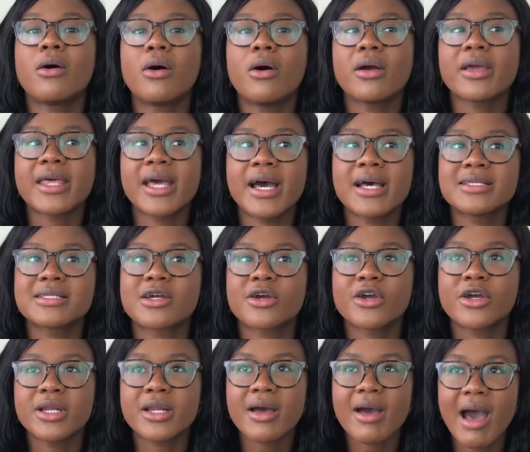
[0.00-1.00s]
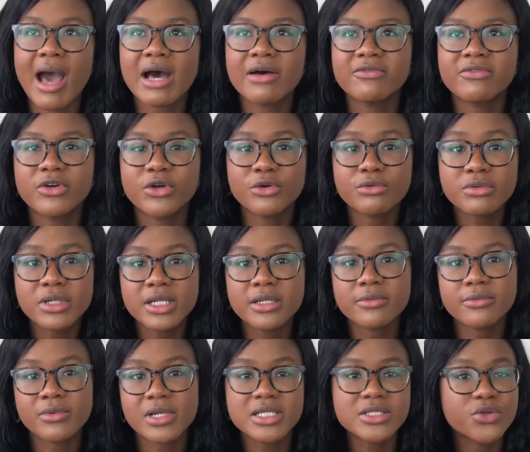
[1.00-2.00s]
guys are gonna have a great
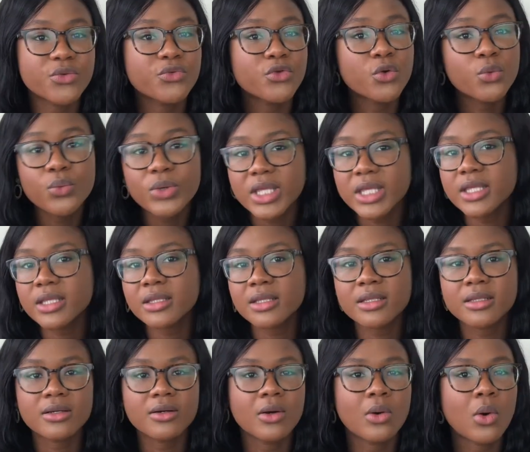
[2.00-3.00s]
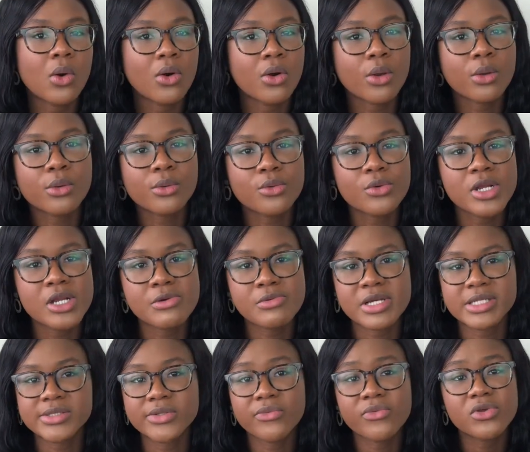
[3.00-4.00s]
rest of your week, or a great
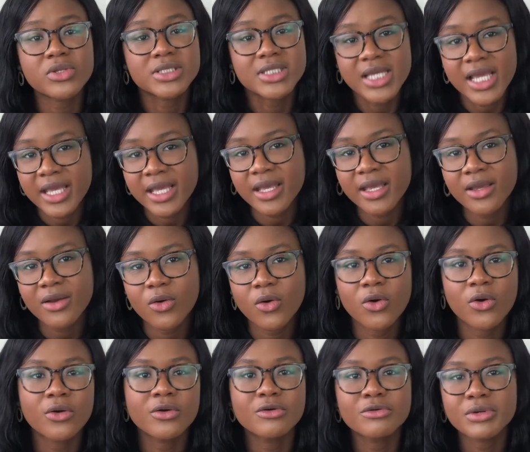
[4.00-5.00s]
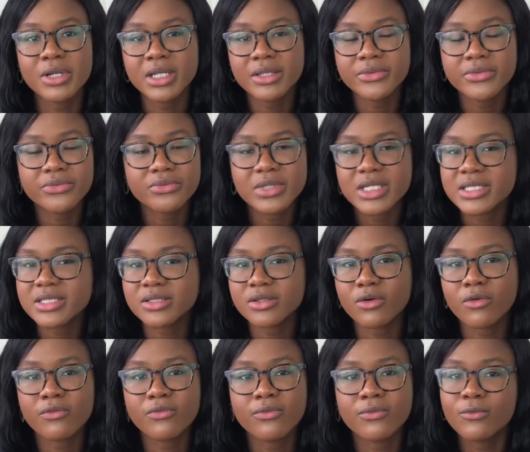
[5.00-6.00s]
rest of your day, or a great rest
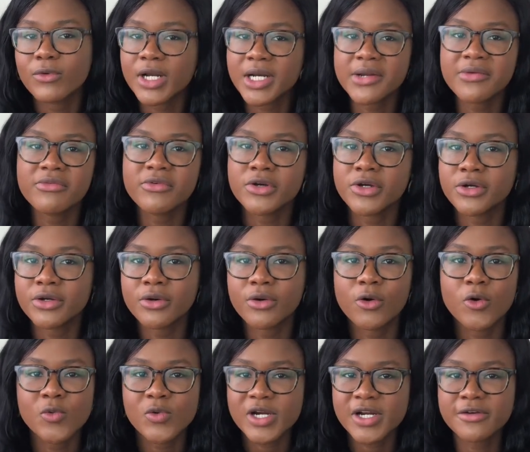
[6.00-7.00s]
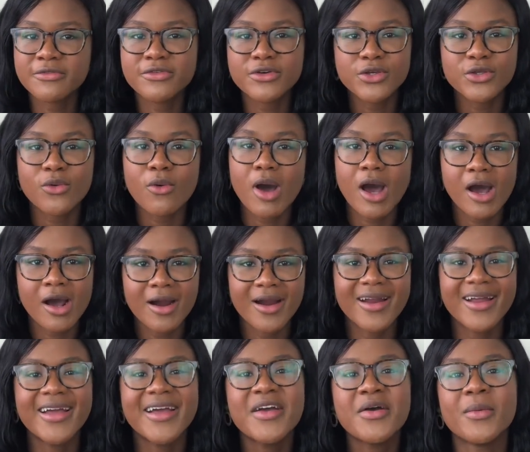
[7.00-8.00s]
of whatever or wherever you are
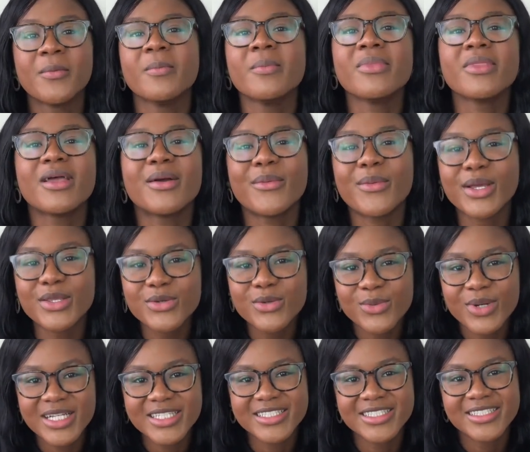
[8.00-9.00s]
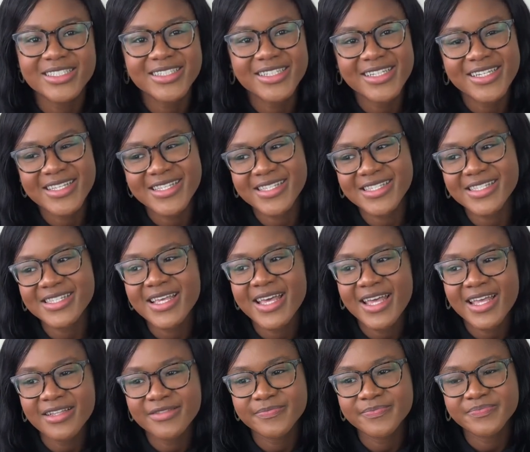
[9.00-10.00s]
when you're watching this,
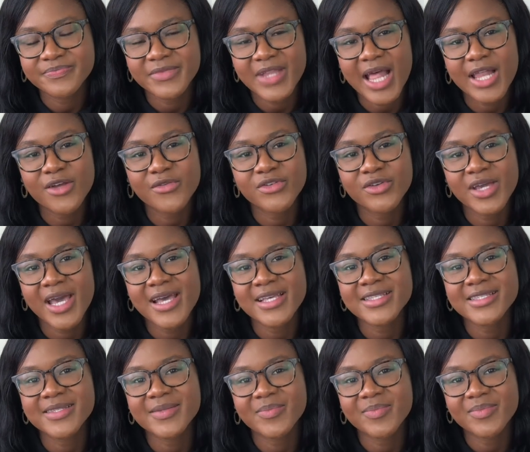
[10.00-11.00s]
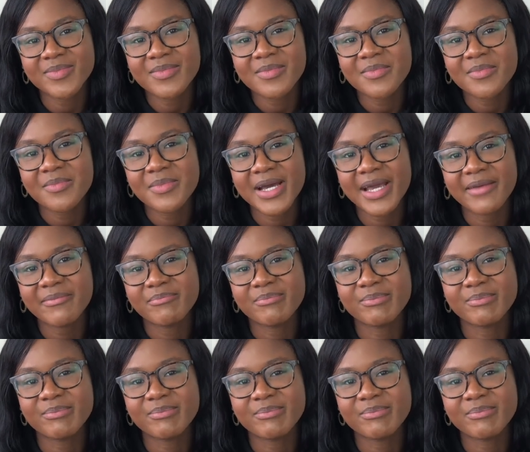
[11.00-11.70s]
and I love you guys. Bye.